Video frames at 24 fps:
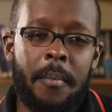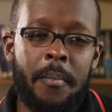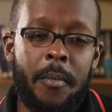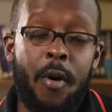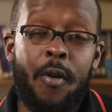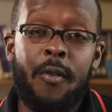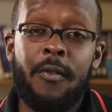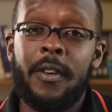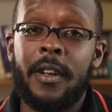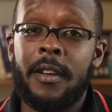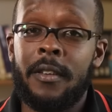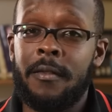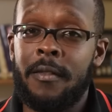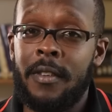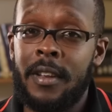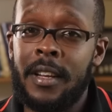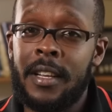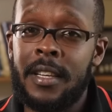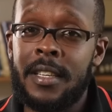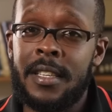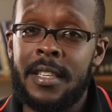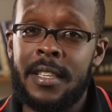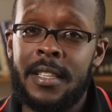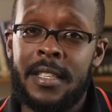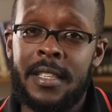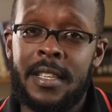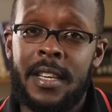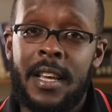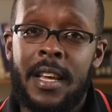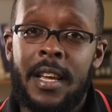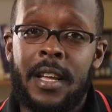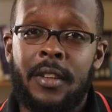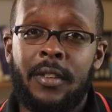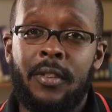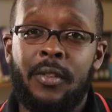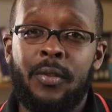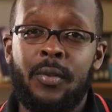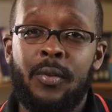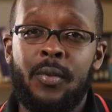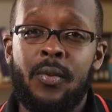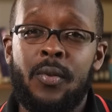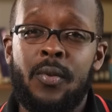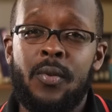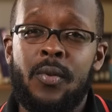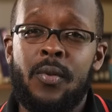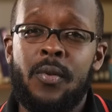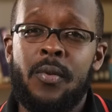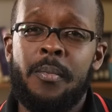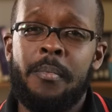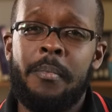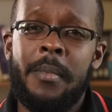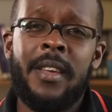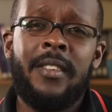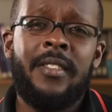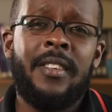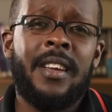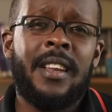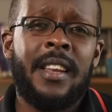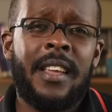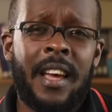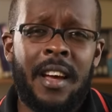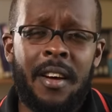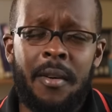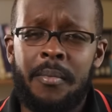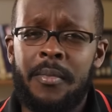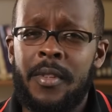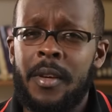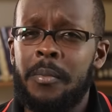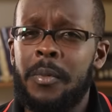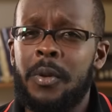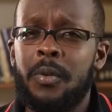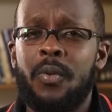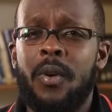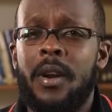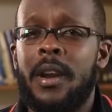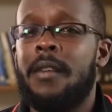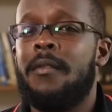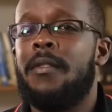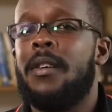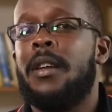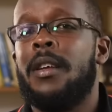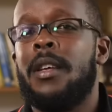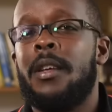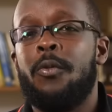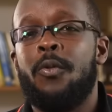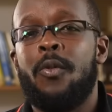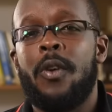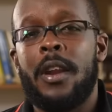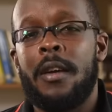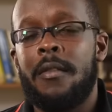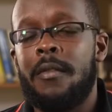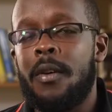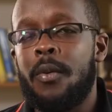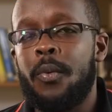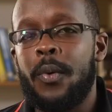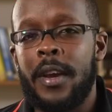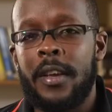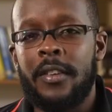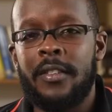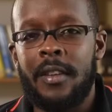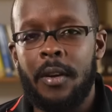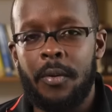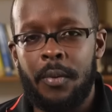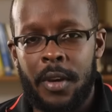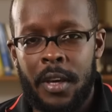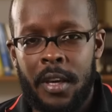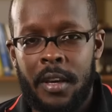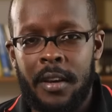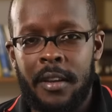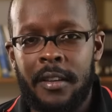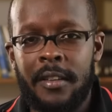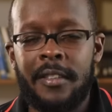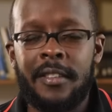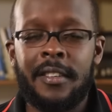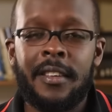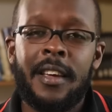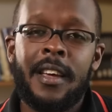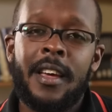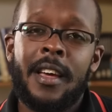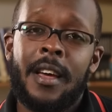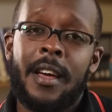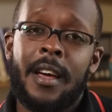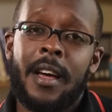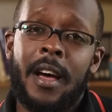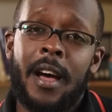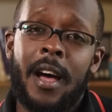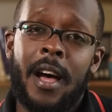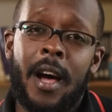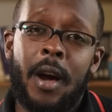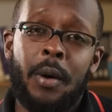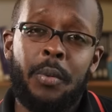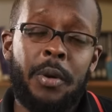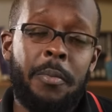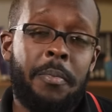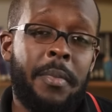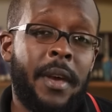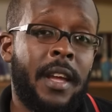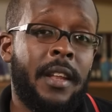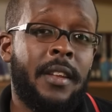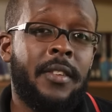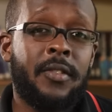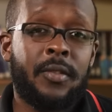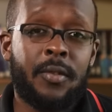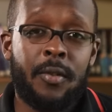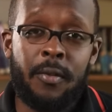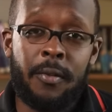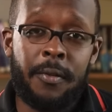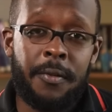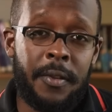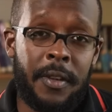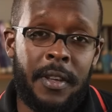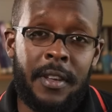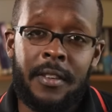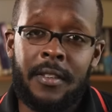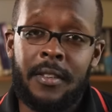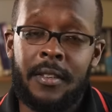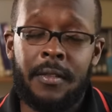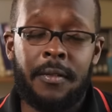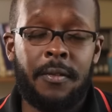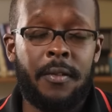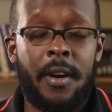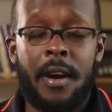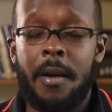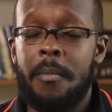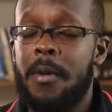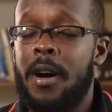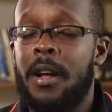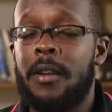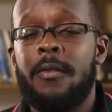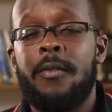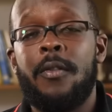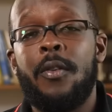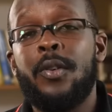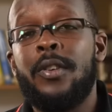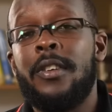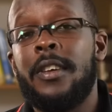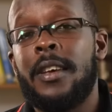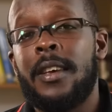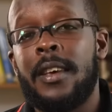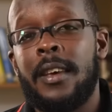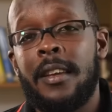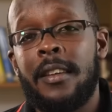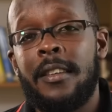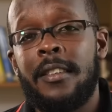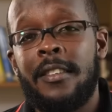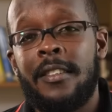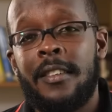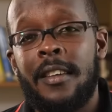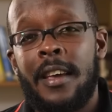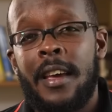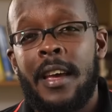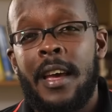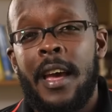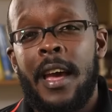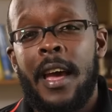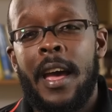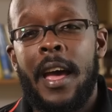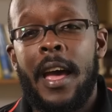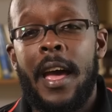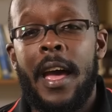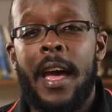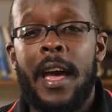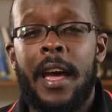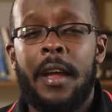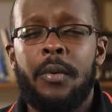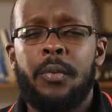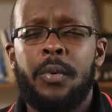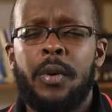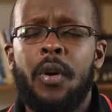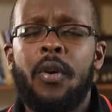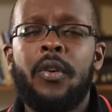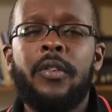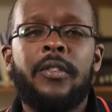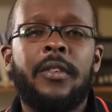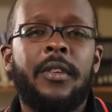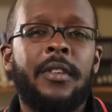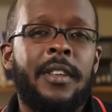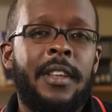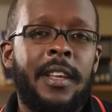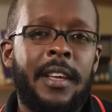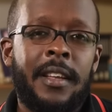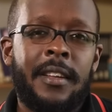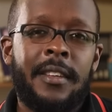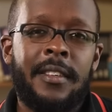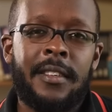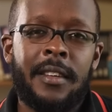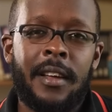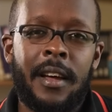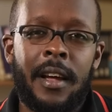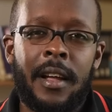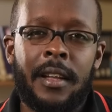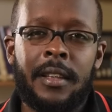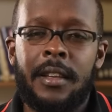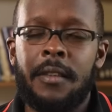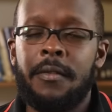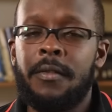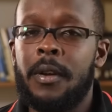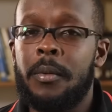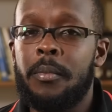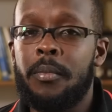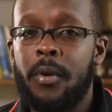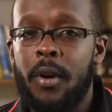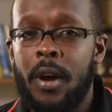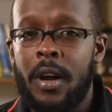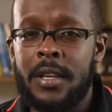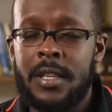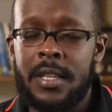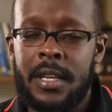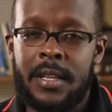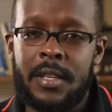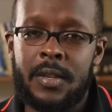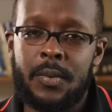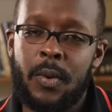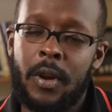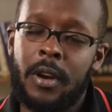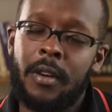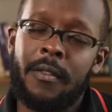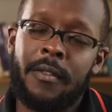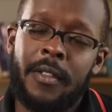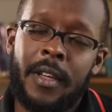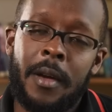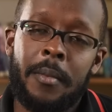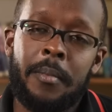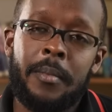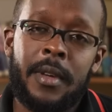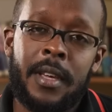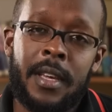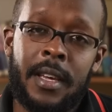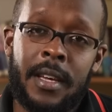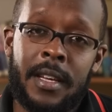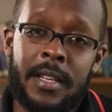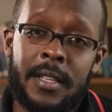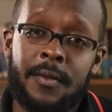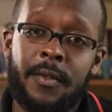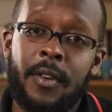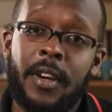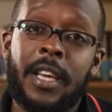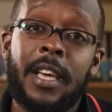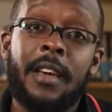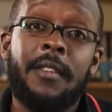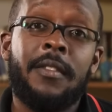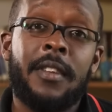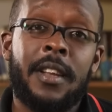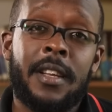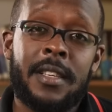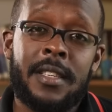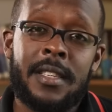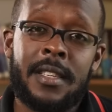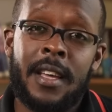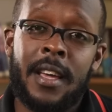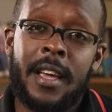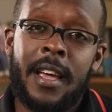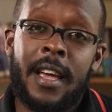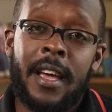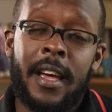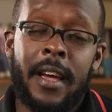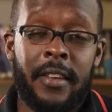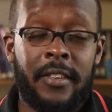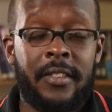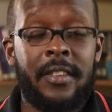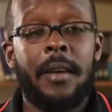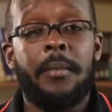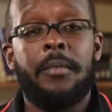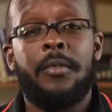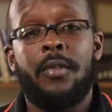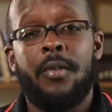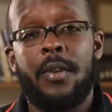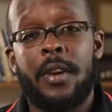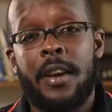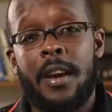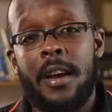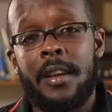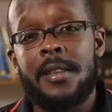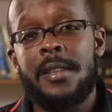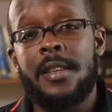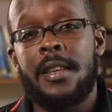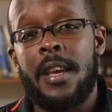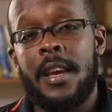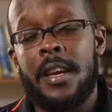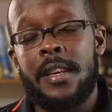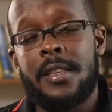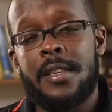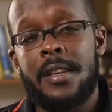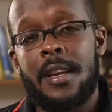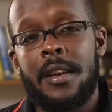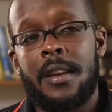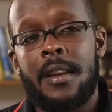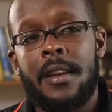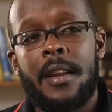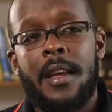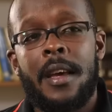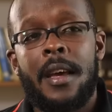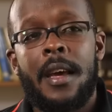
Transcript: orphan villages to basically help them in whatever ways that we could. We paid school fees for about 40 kids. And we also did different projects. One of them is Forgiveness, a Step to Reconciliation.